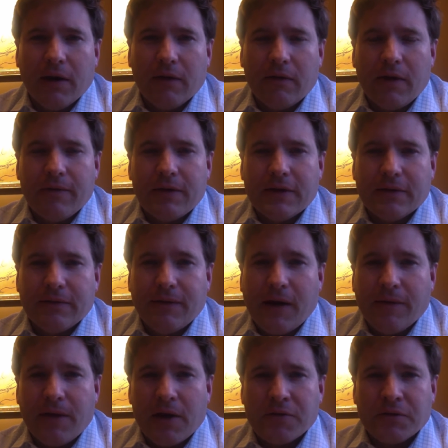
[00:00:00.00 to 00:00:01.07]
given us a
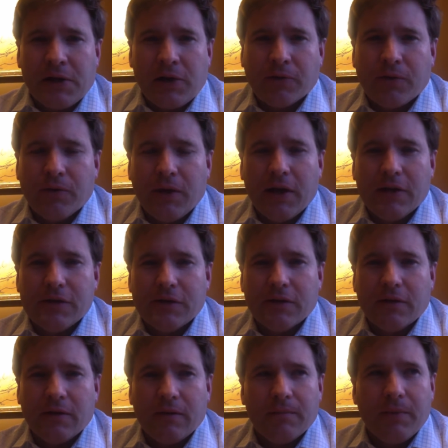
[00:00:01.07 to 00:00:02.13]
$5,000 donation
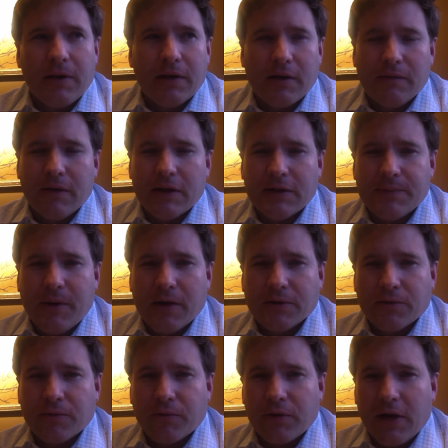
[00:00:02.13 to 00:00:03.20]
to be an event
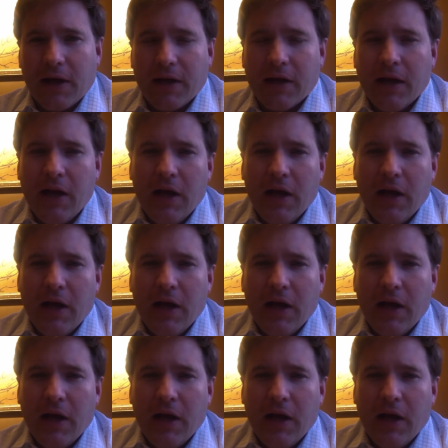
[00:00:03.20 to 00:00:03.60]
sponsor for that.